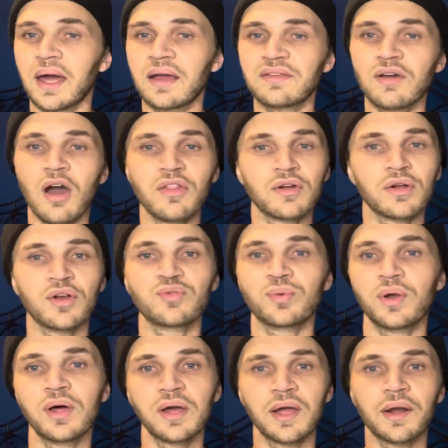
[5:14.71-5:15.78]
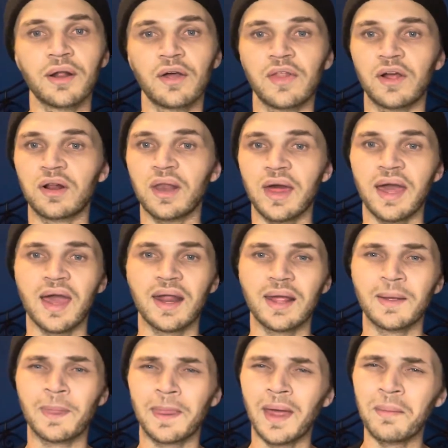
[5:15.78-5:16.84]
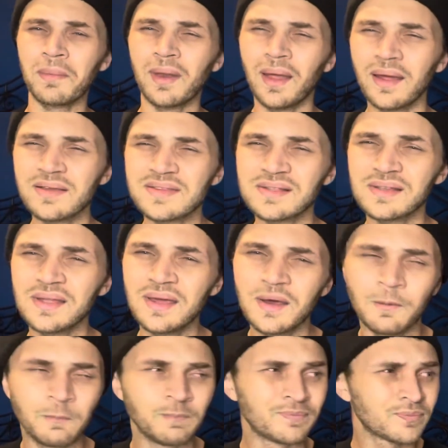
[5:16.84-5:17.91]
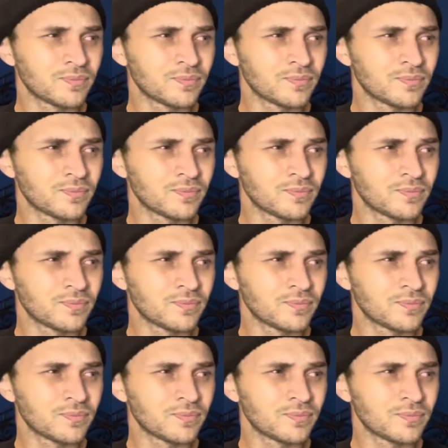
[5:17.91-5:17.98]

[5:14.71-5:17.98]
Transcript: Cause all the girls were hugging her. They're glad, and I'm like Slim.